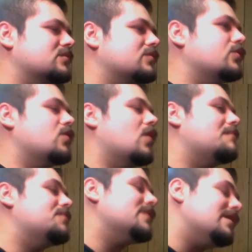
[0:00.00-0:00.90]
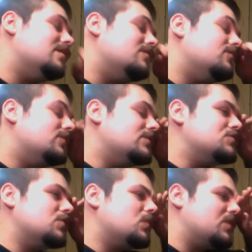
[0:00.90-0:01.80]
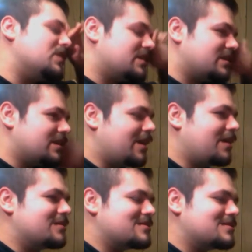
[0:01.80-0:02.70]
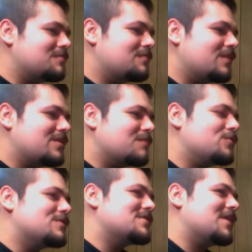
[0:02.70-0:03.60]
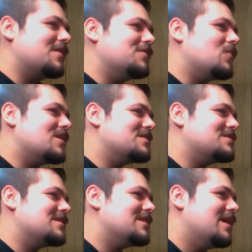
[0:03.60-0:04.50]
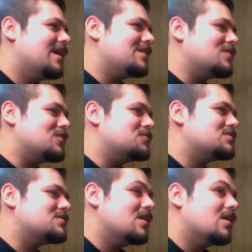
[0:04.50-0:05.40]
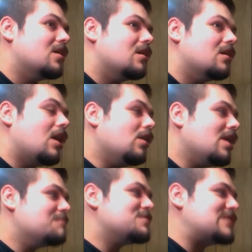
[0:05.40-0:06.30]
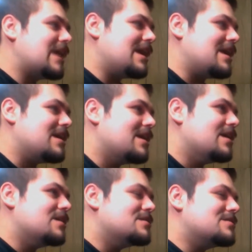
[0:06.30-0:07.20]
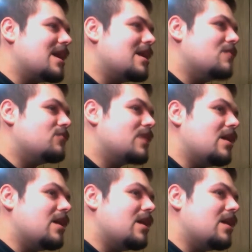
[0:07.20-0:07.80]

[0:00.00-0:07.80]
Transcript: No. I'm thinking of the joke where I think Princess Carolyn walks in and he goes, "All I'm saying is that if they..."